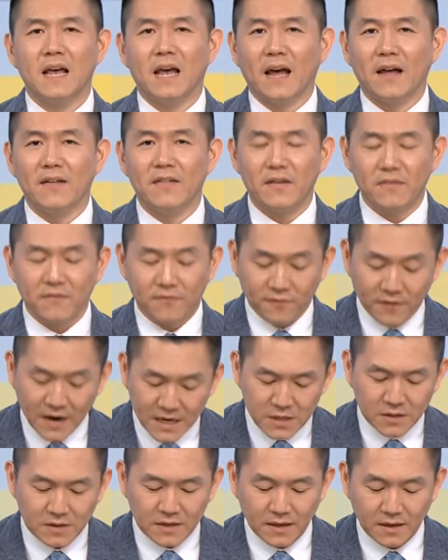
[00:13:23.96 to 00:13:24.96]
And then
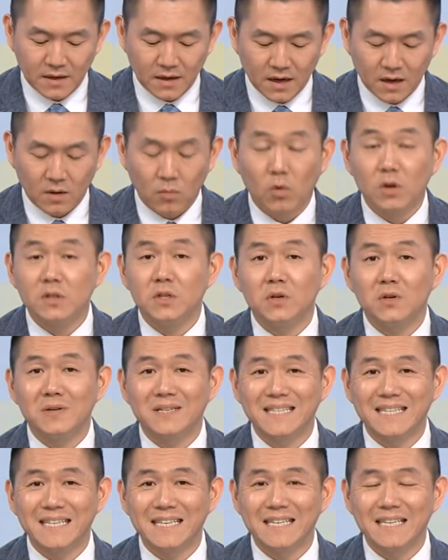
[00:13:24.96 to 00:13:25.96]
finally, uh, what do you
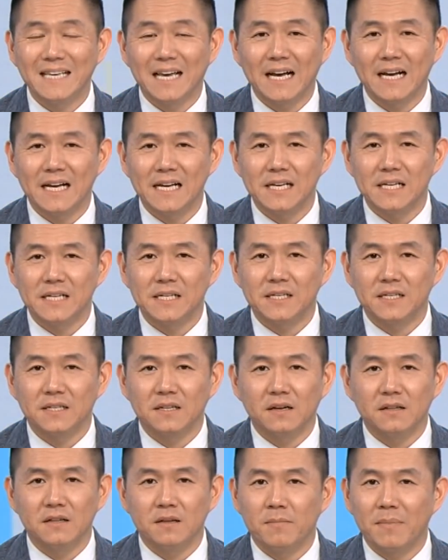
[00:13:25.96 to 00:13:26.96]
see as
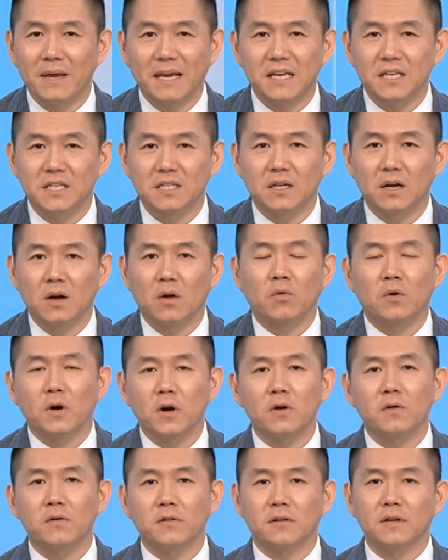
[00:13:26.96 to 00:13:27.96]
the biggest
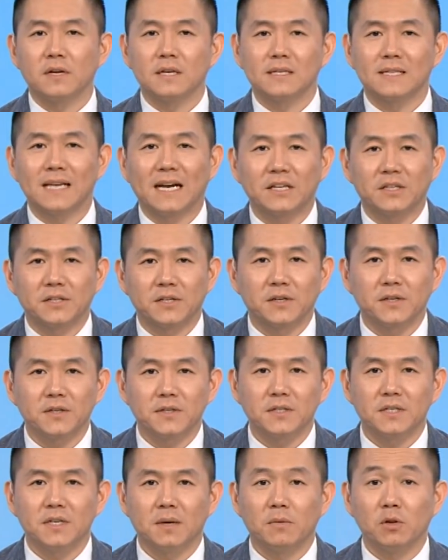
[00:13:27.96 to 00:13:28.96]
growth uh,
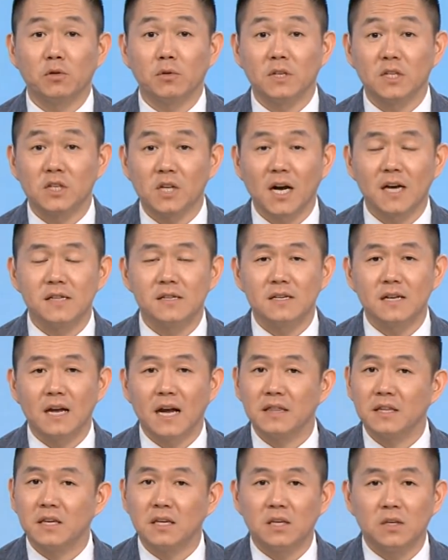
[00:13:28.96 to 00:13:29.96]
sectors uh, between China
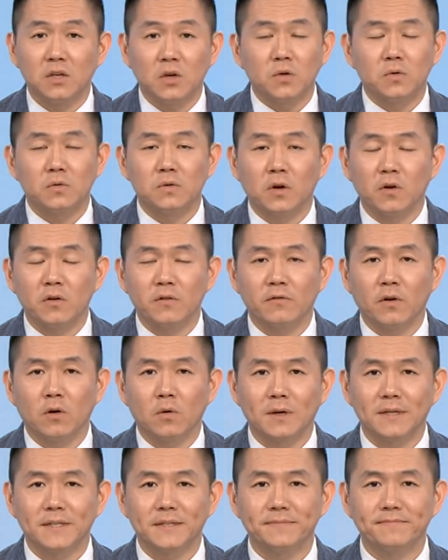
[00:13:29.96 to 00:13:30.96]
and the EU going
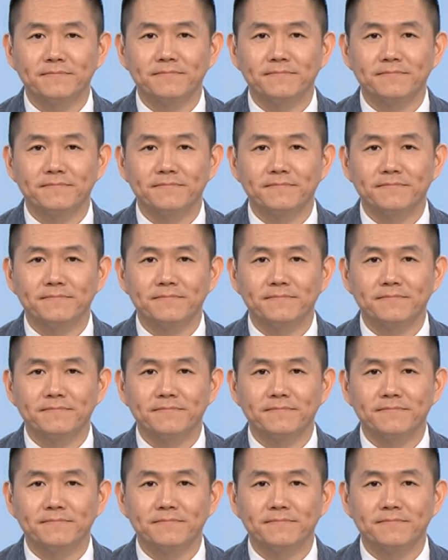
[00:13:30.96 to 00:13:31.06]
forward?